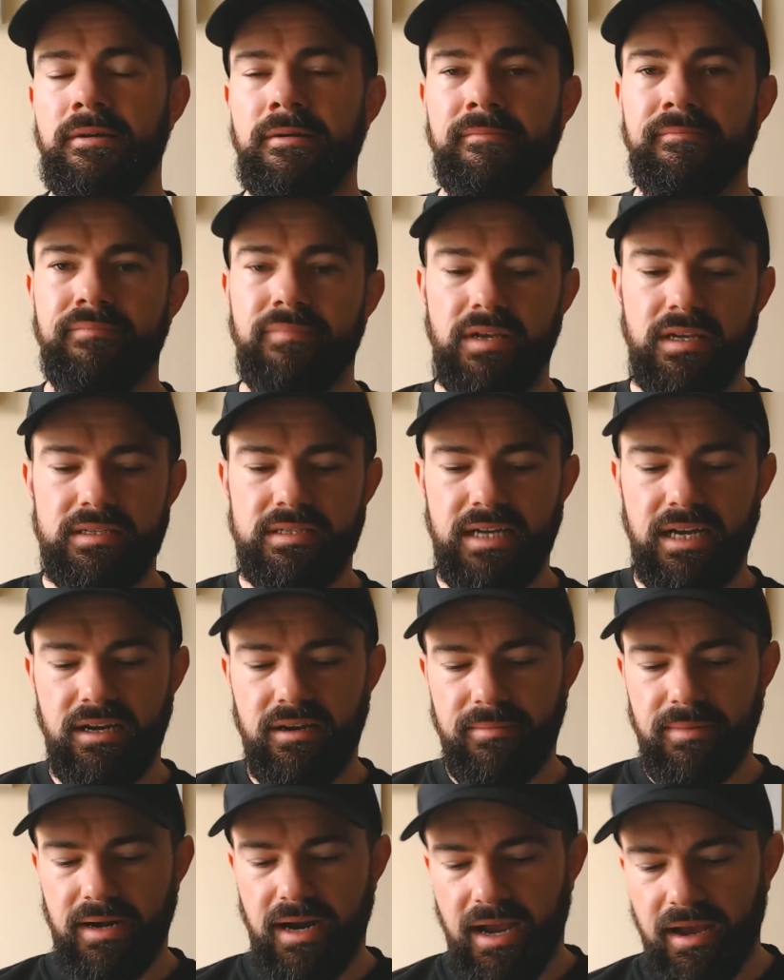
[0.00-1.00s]
that no
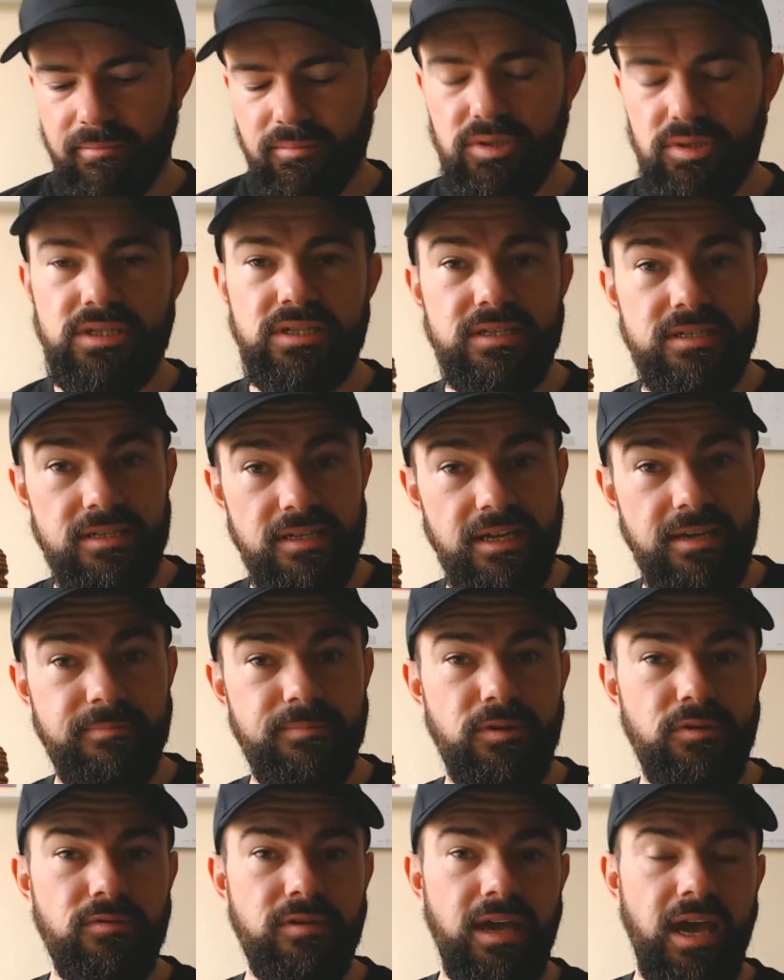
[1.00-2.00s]
matter how much sleep
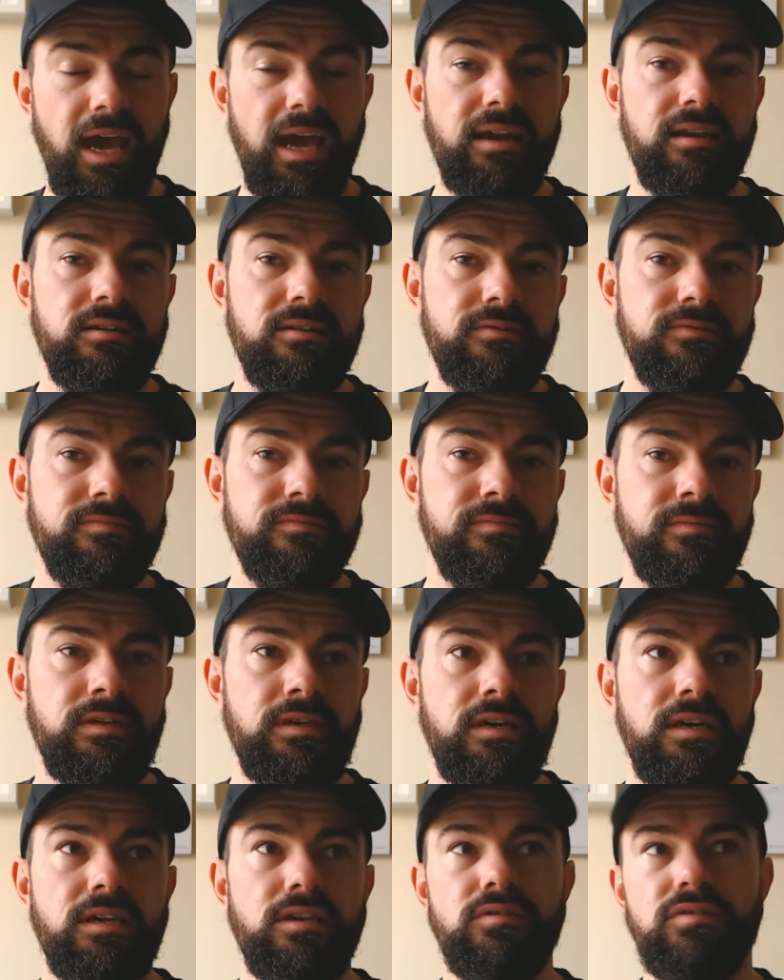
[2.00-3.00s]
you get,
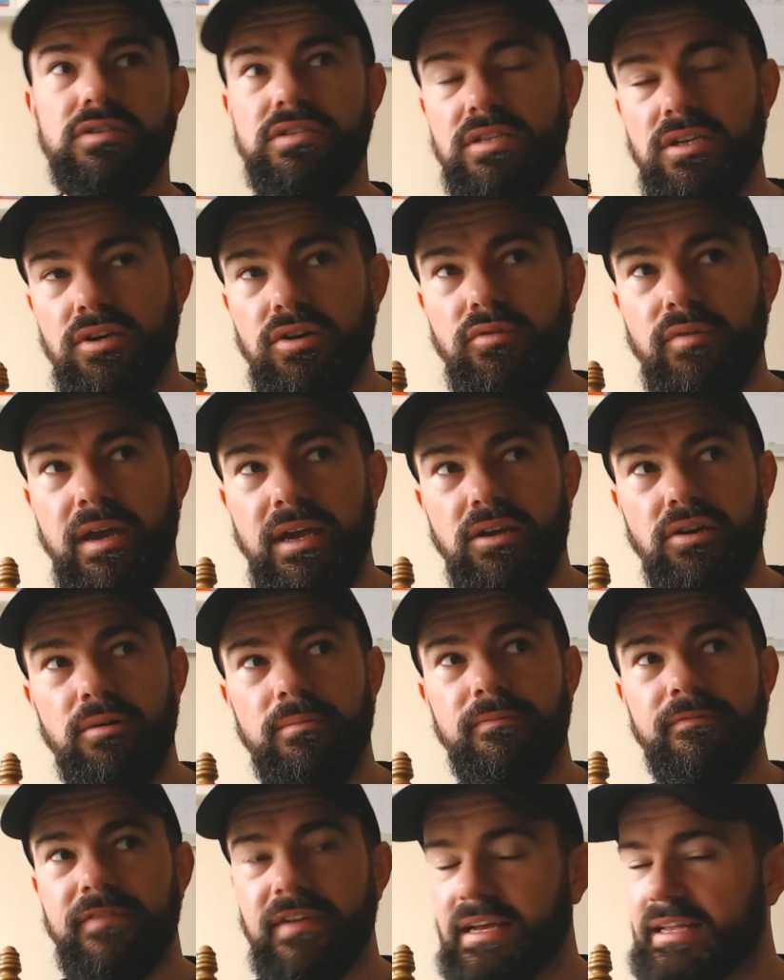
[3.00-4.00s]
you still wake up
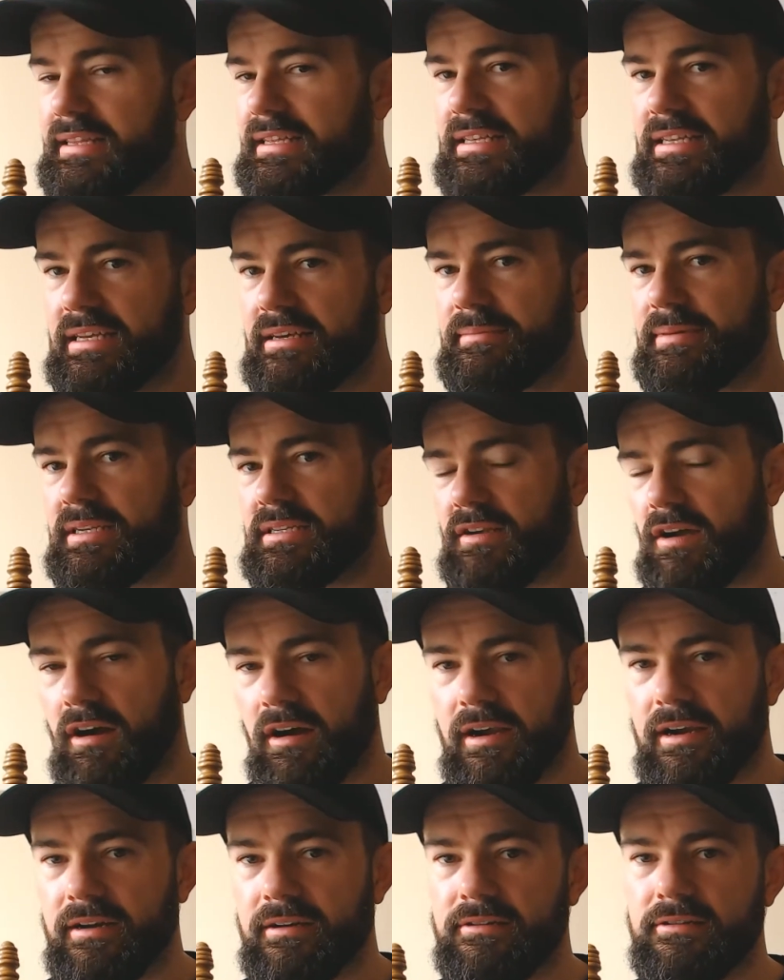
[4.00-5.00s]
feeling a little bit
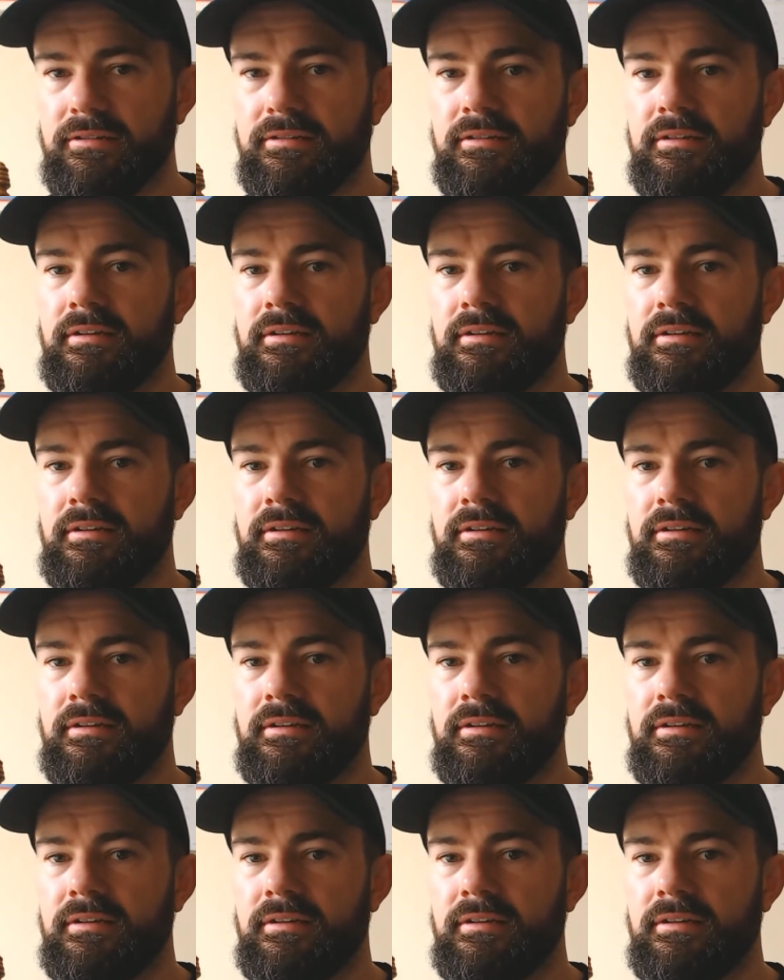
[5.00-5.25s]
tired,